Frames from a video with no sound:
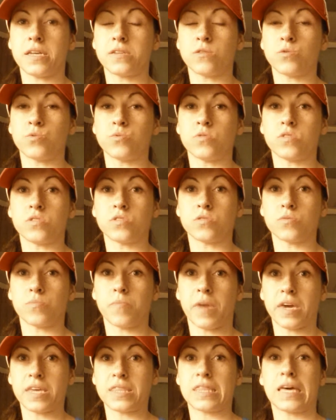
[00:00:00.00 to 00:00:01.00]
and you need to
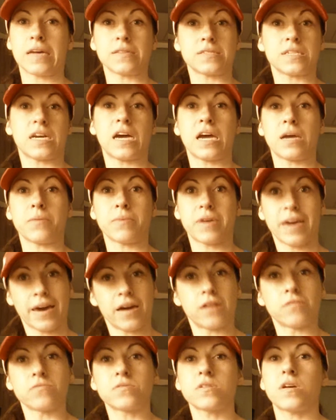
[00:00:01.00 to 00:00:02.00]
make that time
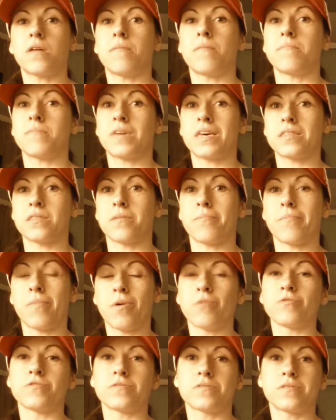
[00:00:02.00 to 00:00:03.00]
count and get the
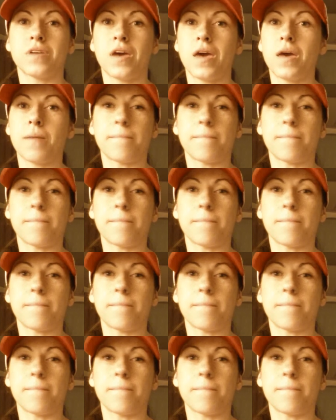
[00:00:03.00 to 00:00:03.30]
most